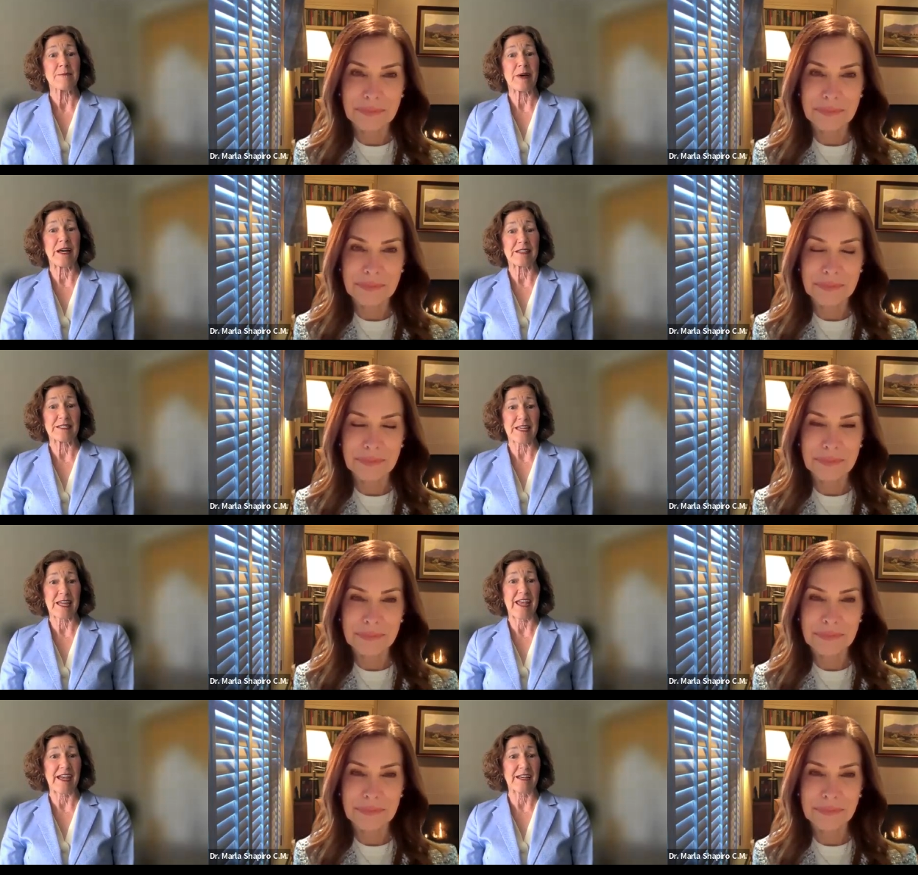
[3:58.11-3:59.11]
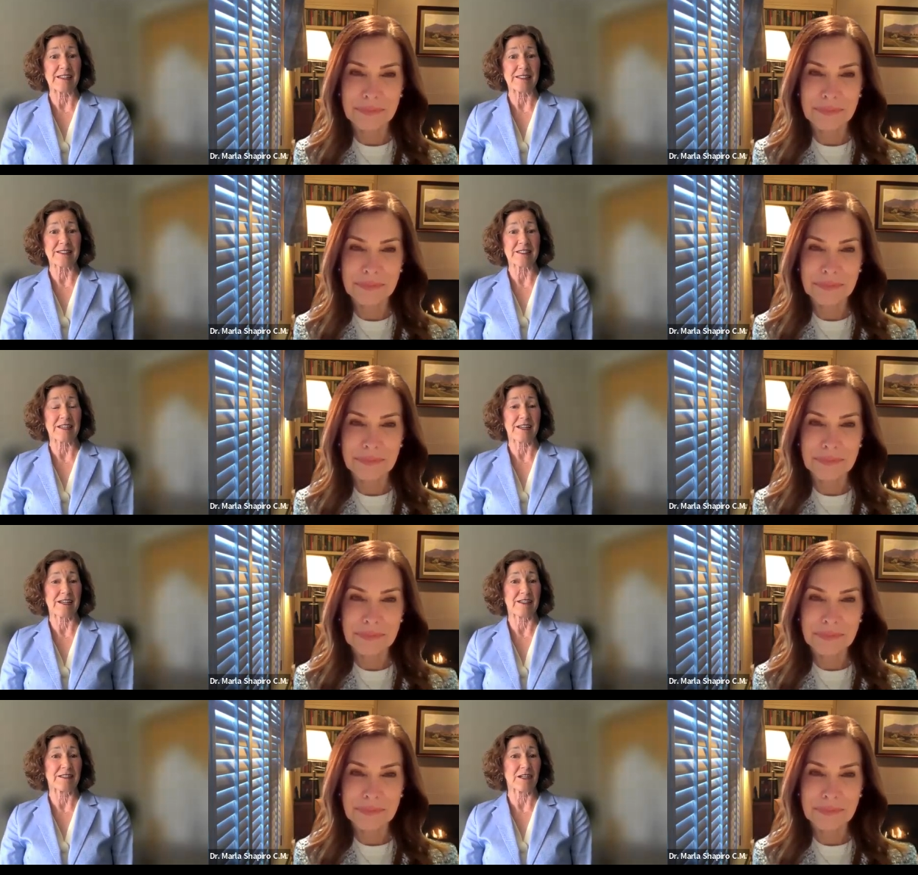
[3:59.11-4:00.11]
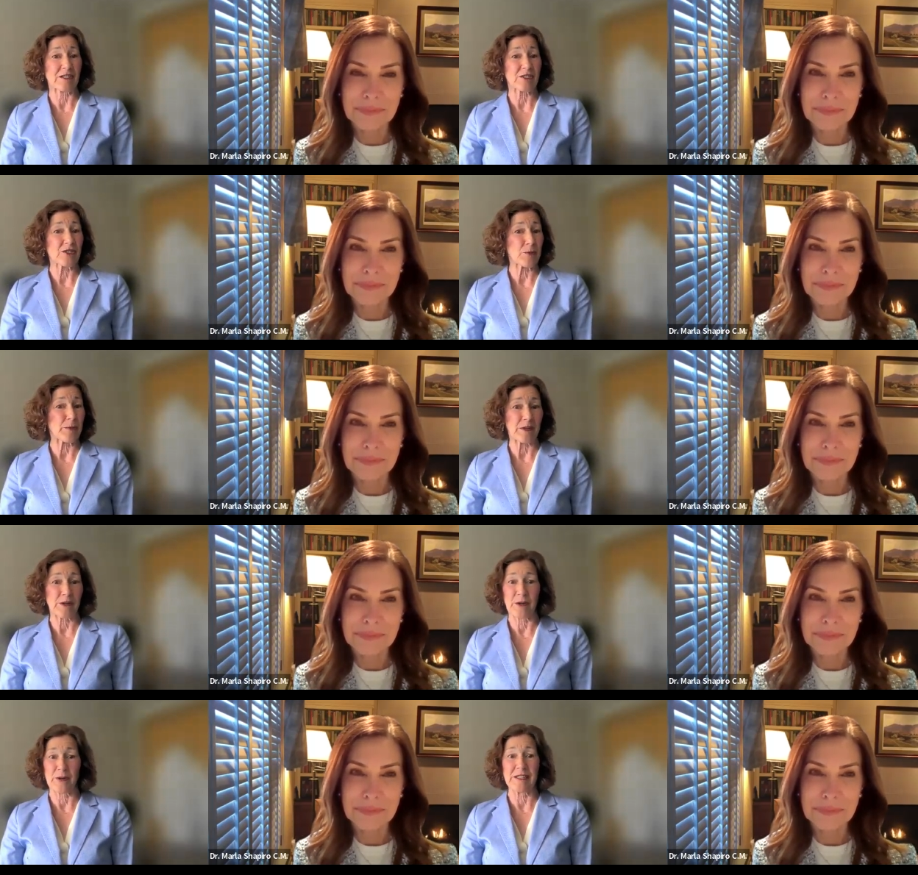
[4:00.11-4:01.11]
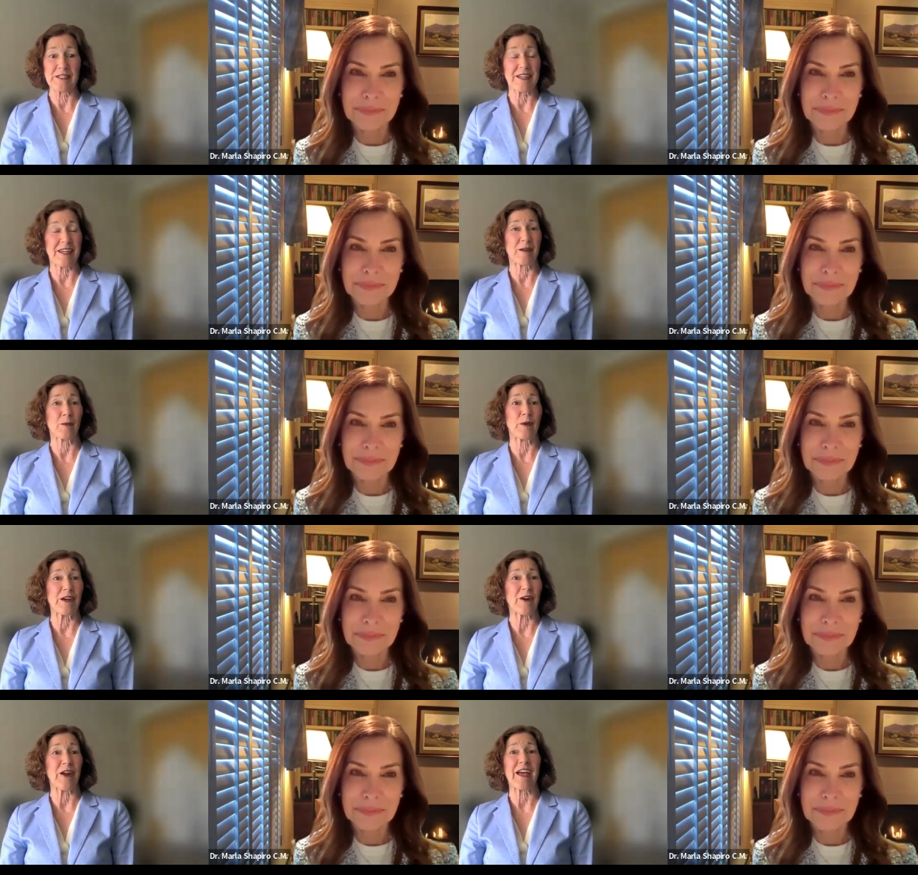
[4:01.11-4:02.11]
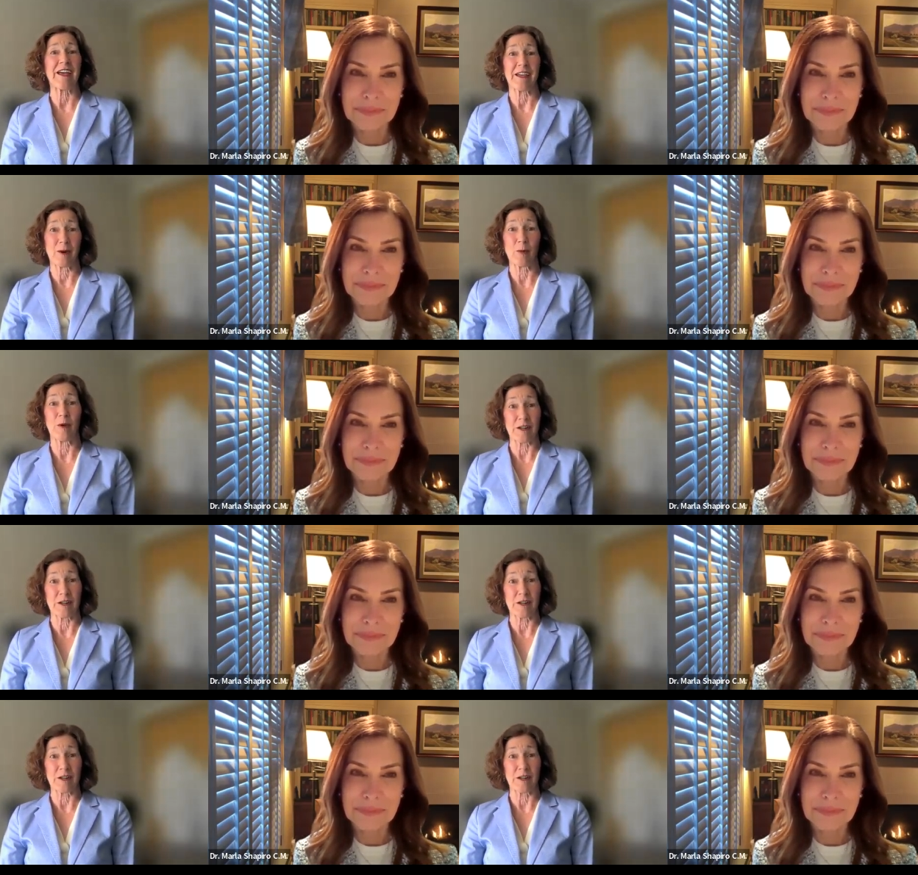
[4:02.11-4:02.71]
Speaker 1: But as uh, Doctor Shapiro indicated, we are at a